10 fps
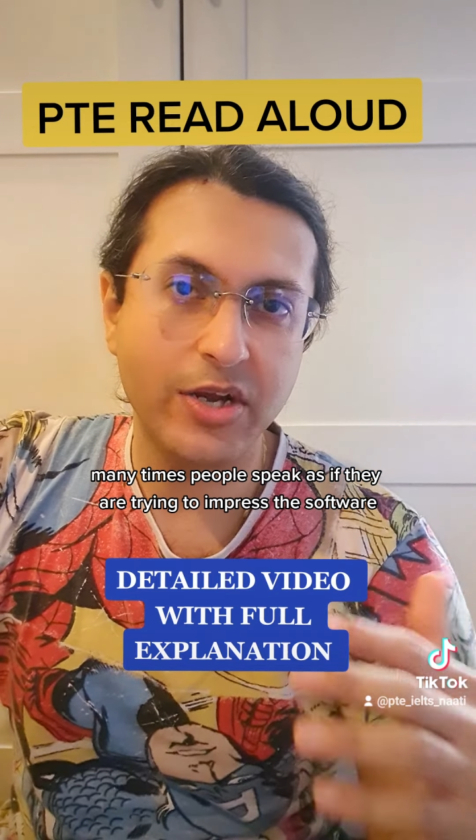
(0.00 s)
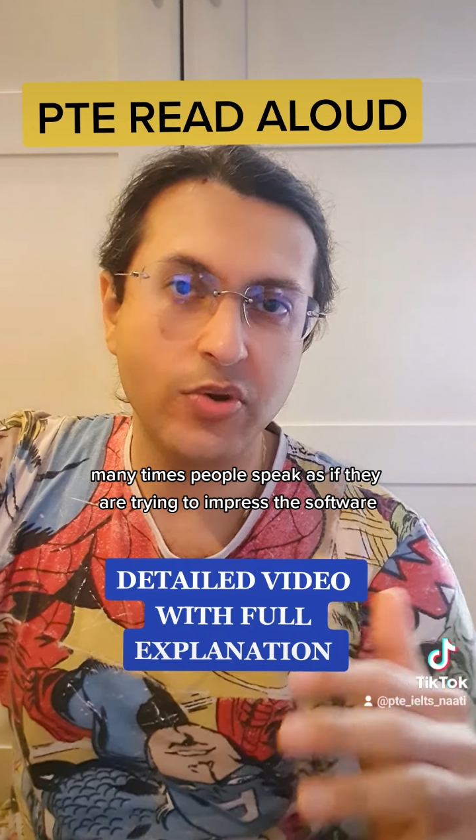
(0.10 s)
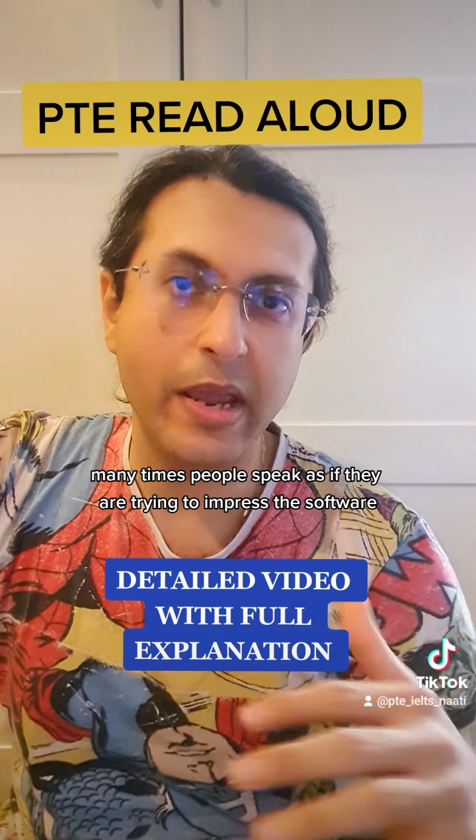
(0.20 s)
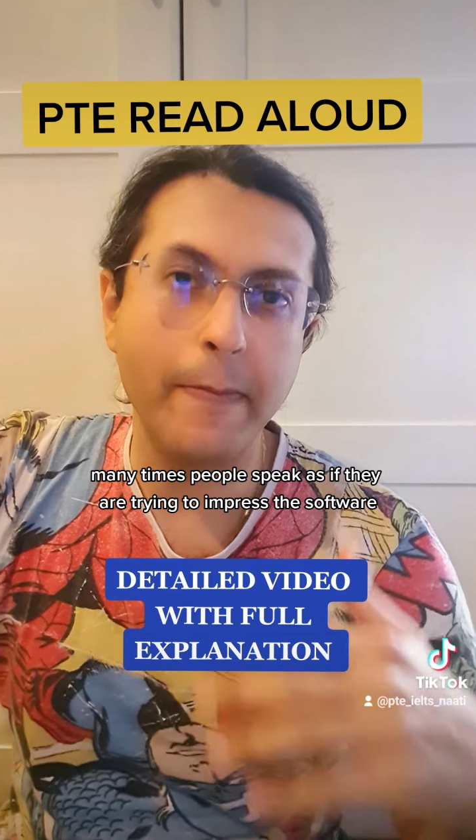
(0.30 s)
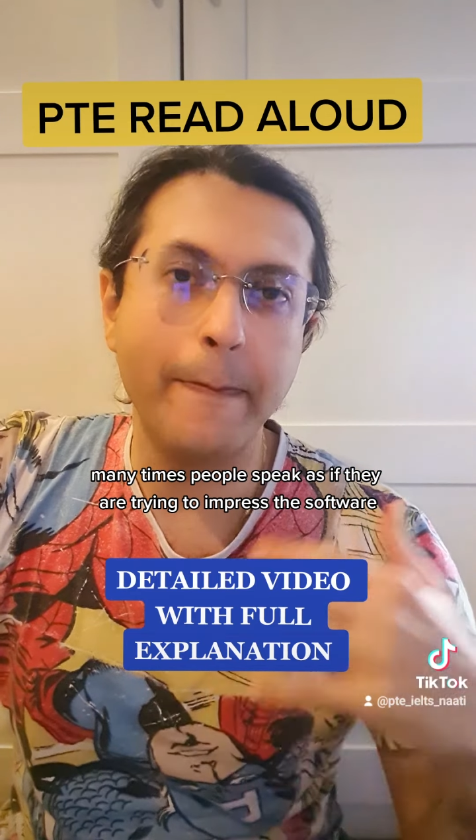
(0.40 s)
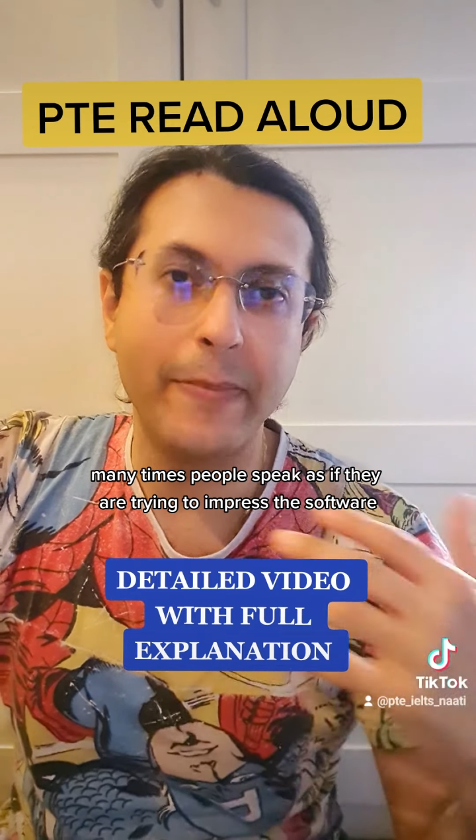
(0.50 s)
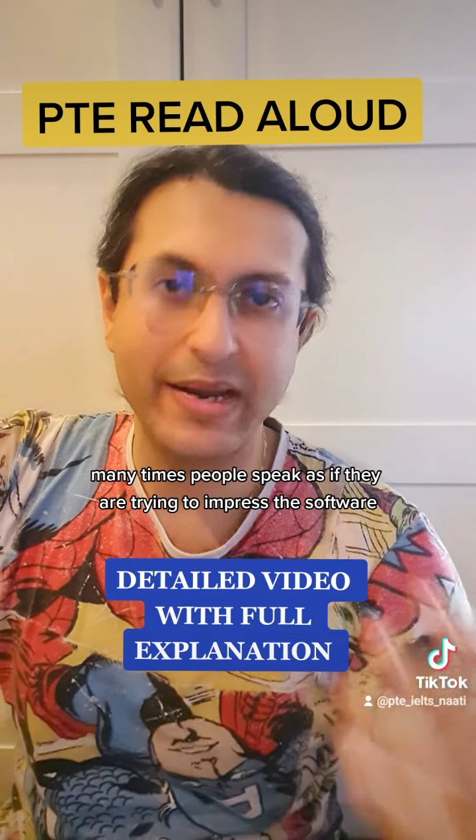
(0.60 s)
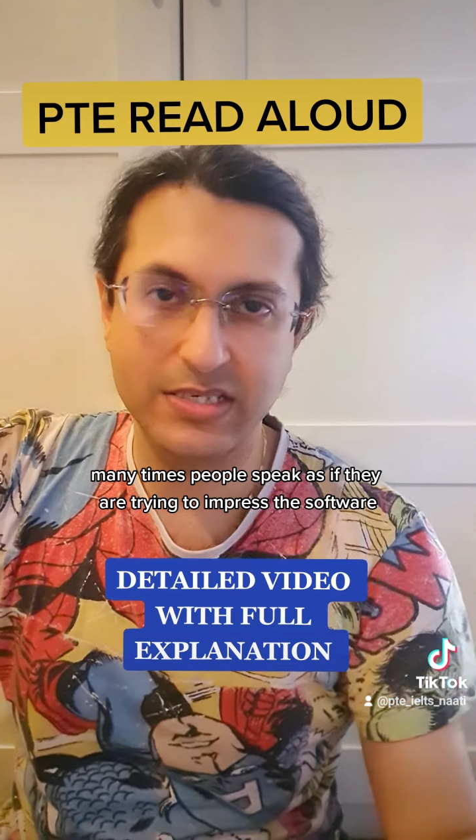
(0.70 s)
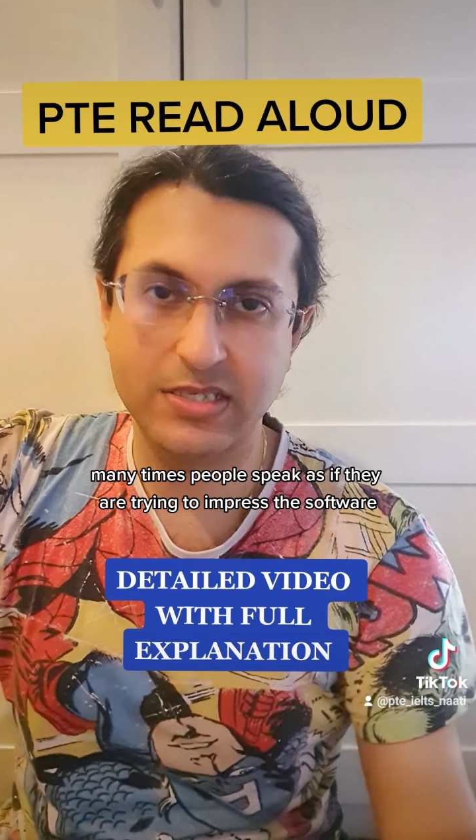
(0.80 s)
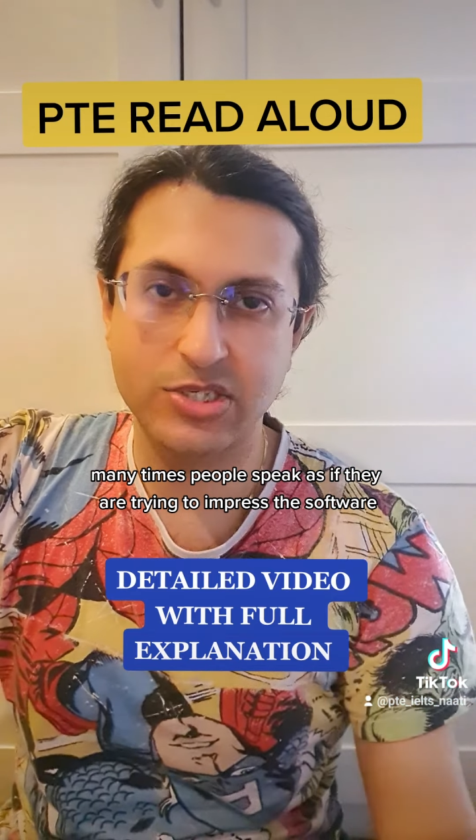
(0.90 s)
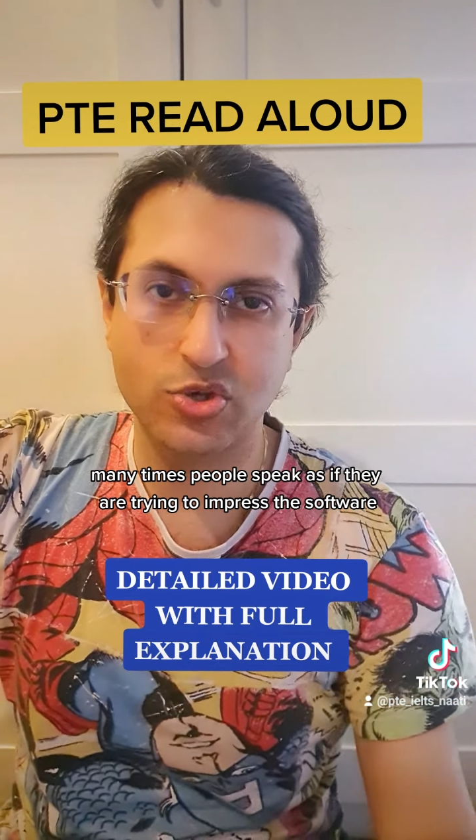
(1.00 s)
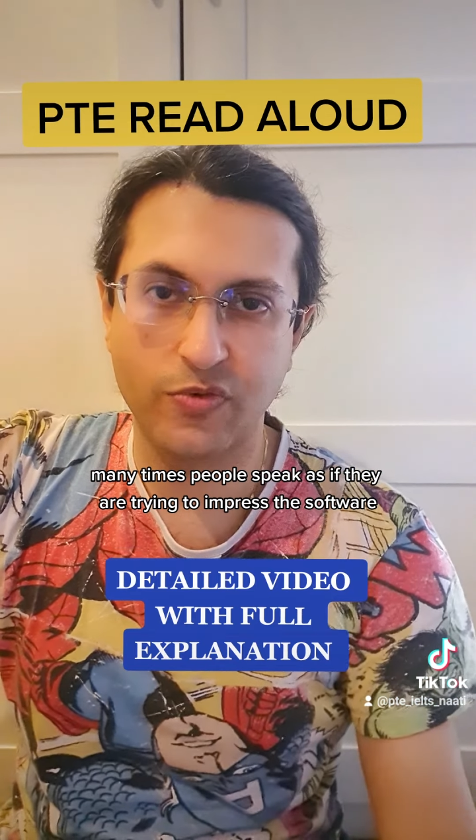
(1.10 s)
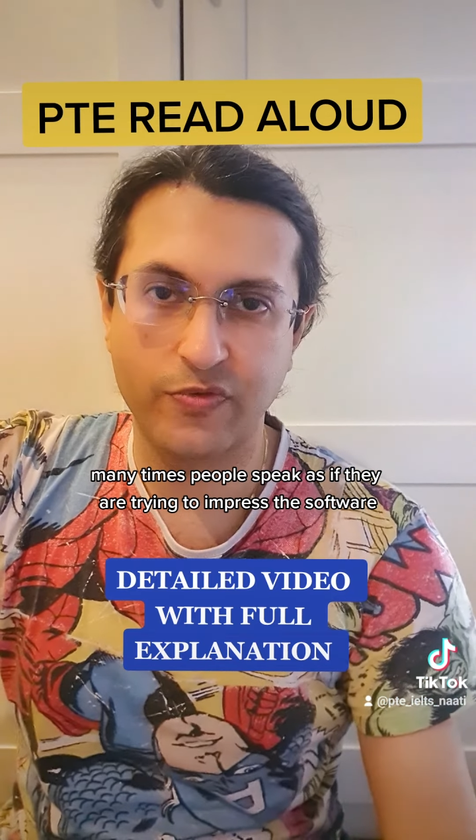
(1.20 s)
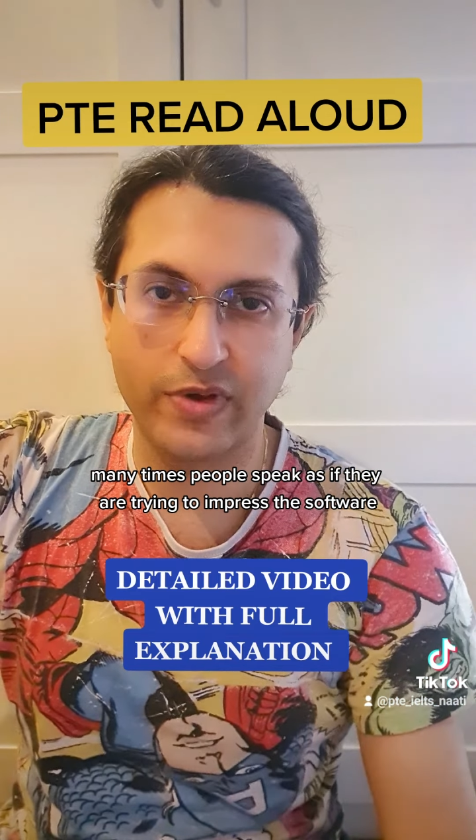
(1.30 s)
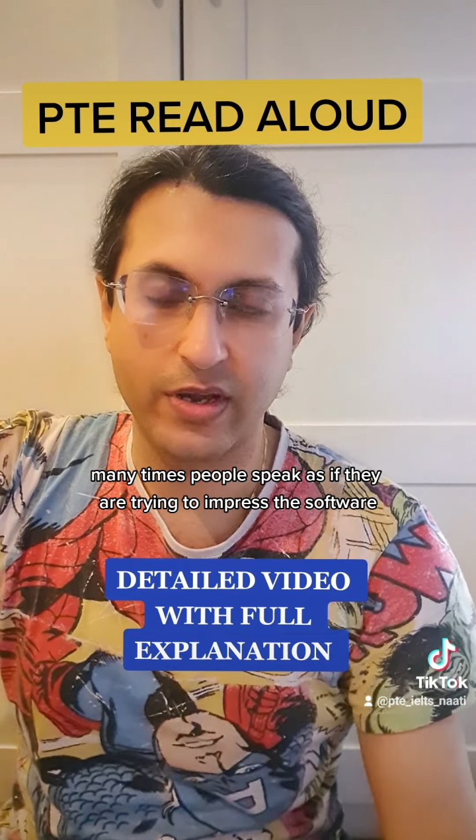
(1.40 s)
to impress the
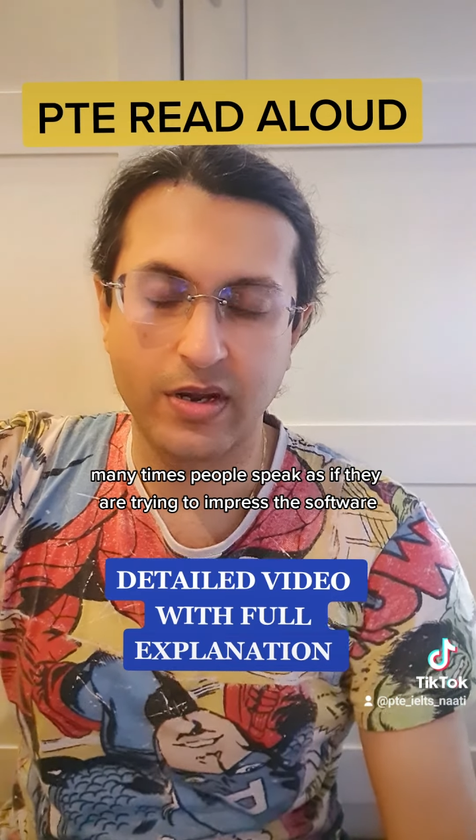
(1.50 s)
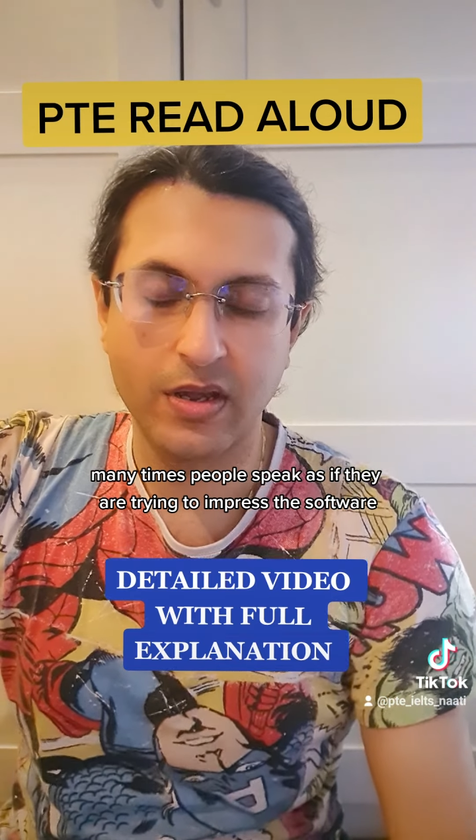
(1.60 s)
software.